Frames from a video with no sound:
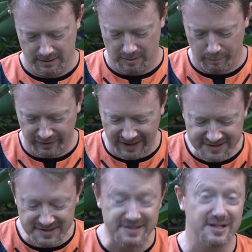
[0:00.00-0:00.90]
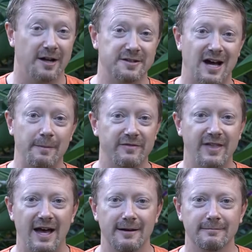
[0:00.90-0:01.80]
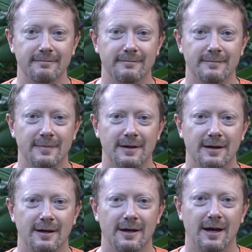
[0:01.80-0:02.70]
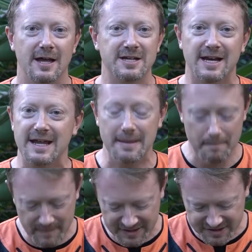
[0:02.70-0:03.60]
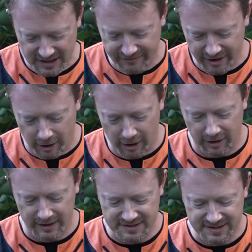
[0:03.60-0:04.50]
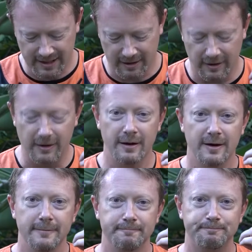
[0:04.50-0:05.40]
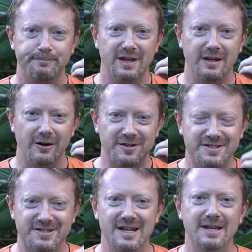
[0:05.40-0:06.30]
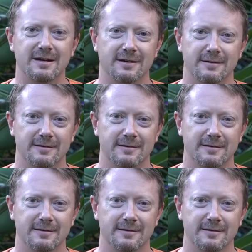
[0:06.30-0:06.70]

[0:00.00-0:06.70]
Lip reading: complacency on top of that. And yet in the midst of it all is that our sin,